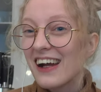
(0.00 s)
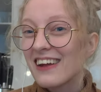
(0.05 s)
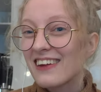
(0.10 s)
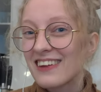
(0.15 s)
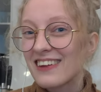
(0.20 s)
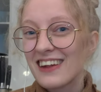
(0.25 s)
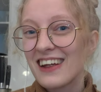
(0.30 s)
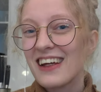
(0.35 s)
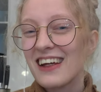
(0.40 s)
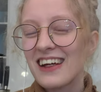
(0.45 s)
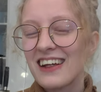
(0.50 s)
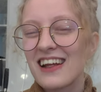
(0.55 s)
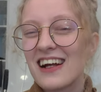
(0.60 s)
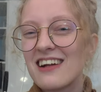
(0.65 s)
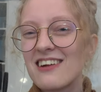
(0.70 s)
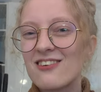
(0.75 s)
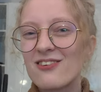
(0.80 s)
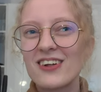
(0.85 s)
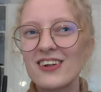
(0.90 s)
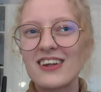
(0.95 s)
I think.
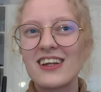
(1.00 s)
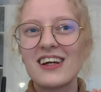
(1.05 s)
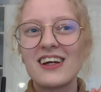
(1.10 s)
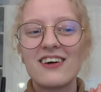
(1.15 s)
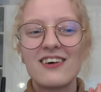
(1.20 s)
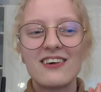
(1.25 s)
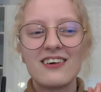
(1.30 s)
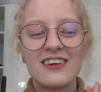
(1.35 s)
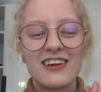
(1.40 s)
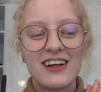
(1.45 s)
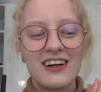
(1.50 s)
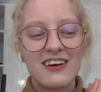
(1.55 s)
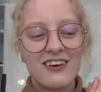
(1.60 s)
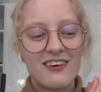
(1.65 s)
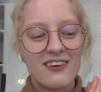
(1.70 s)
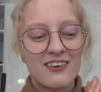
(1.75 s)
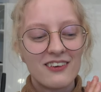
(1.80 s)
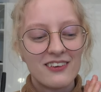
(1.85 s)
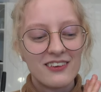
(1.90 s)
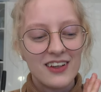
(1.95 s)
That is what they
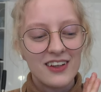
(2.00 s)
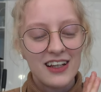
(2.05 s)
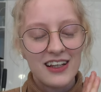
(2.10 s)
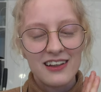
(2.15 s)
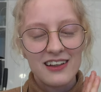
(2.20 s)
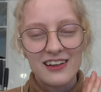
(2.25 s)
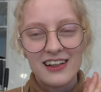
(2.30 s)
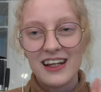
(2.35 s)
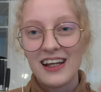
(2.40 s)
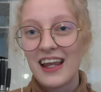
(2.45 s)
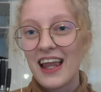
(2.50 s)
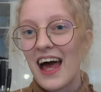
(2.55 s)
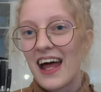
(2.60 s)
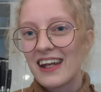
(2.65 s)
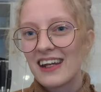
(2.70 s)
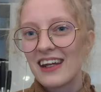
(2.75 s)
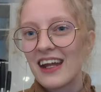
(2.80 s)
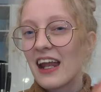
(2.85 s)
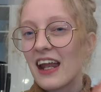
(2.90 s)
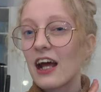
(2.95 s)
are called in
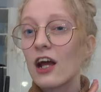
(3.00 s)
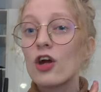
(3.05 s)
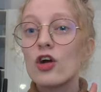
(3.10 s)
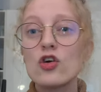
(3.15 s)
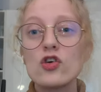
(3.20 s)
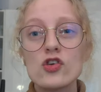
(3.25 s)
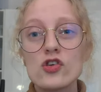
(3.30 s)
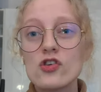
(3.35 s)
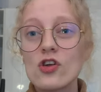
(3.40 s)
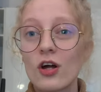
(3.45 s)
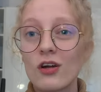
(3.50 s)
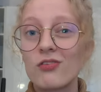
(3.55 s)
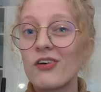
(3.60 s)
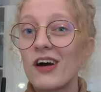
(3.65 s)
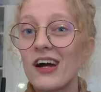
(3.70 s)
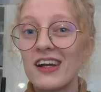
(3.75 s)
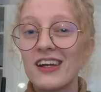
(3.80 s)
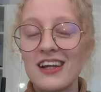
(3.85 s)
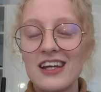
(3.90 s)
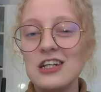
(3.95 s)
Latin, and I could not
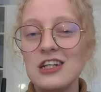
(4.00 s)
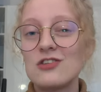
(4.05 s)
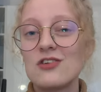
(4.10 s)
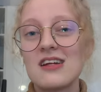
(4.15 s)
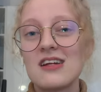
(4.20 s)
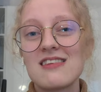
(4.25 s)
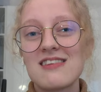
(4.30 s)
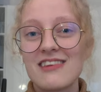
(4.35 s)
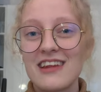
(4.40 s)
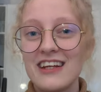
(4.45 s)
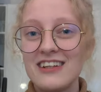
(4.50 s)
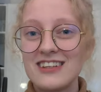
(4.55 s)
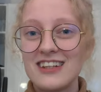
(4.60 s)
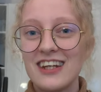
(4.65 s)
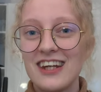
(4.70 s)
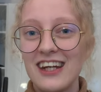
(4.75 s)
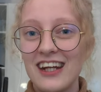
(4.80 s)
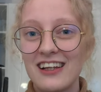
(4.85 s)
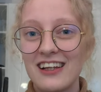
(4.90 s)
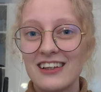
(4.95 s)
find a
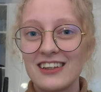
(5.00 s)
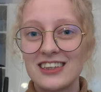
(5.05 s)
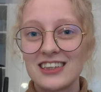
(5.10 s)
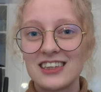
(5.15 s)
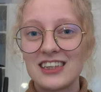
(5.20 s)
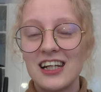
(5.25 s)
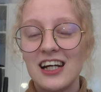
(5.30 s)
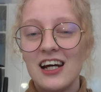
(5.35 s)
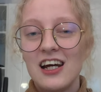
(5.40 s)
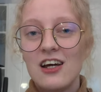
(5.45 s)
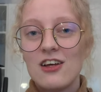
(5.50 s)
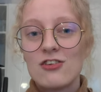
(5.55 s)
translation in English.